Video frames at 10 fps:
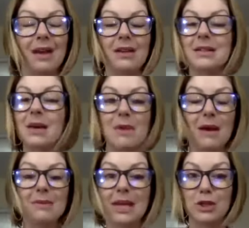
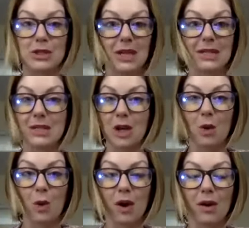sometimes that just takes a ton of
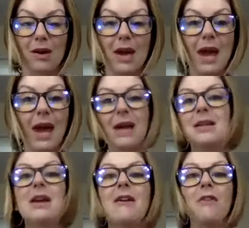work. And
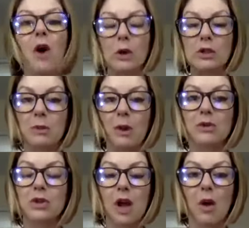if host to
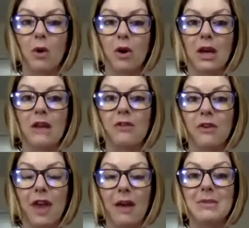posts are not working for
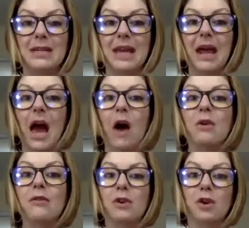them to get out
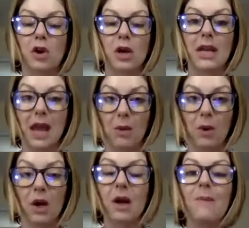of their current
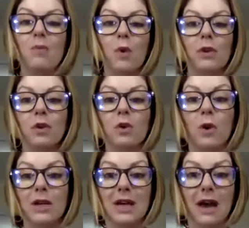network, what they're
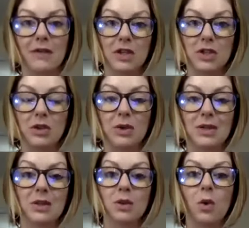going to have to do is
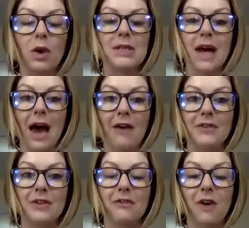they're going to have
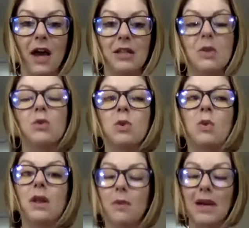to find, so one
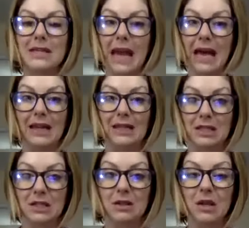of the ways that
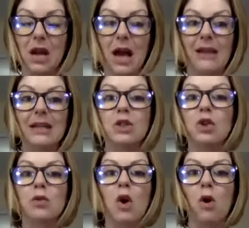I like to
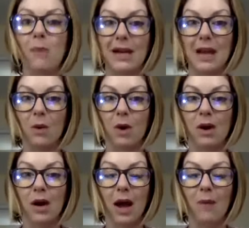grow my network
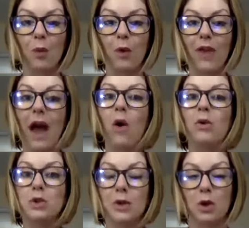without
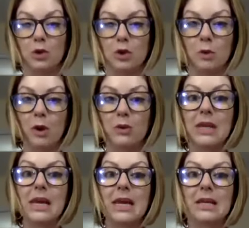doing host to post
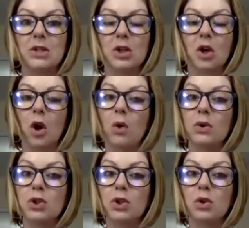is to go
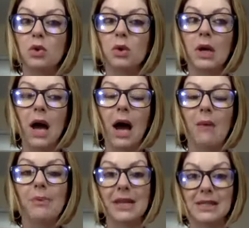to
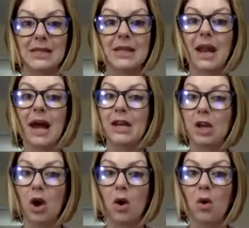places that I
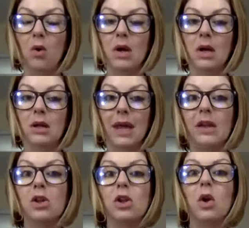know, like
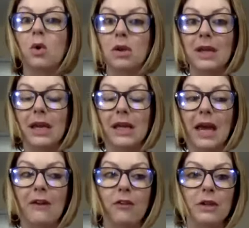locally,
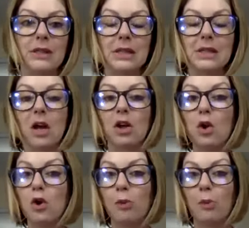like for instance, a
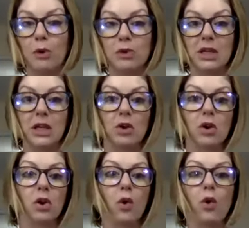local boutique or
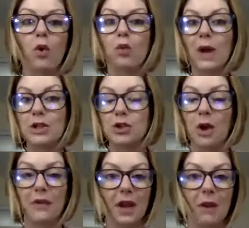a local
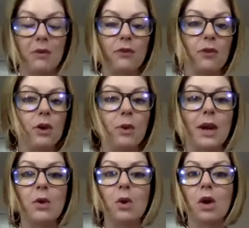restaurant that I would frequent,
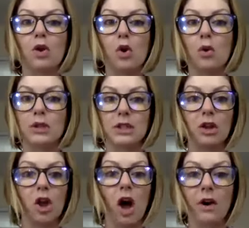or a local
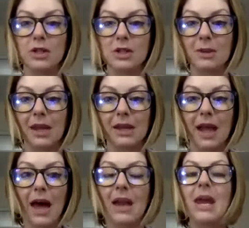salon or something like
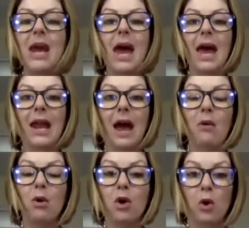that. And I
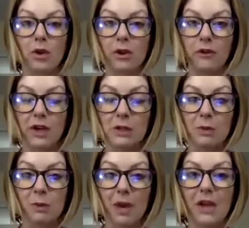will go to their Facebook
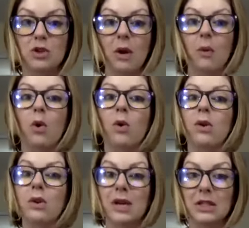page, or I will go to
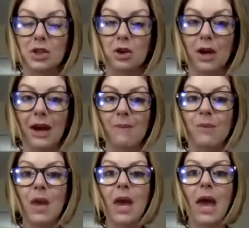their Instagram
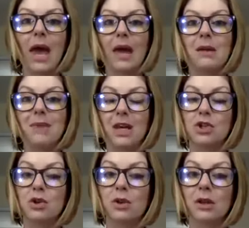and make
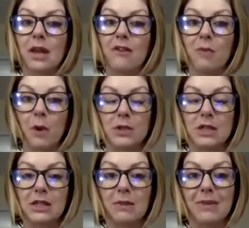sure that they've
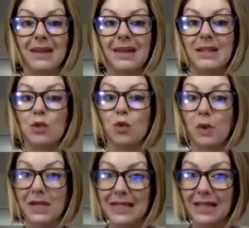posted something that's
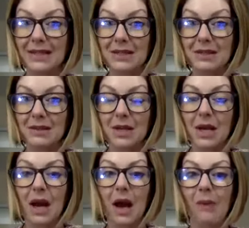recent,
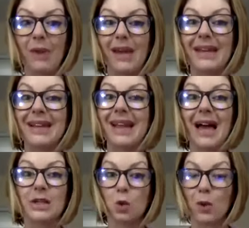like in the
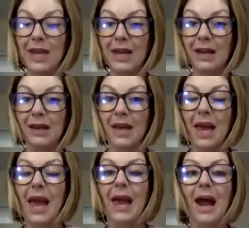last week.
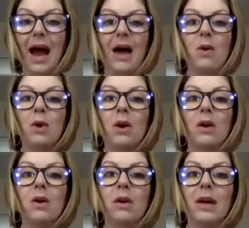And I
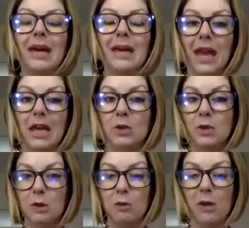will engage with
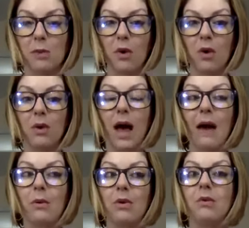the people.
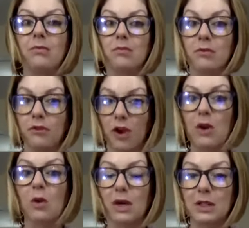I will friend
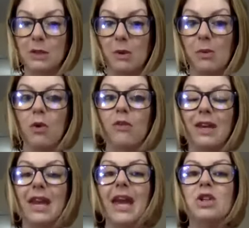request the people who have
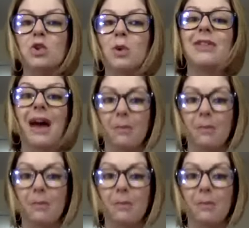engaged with that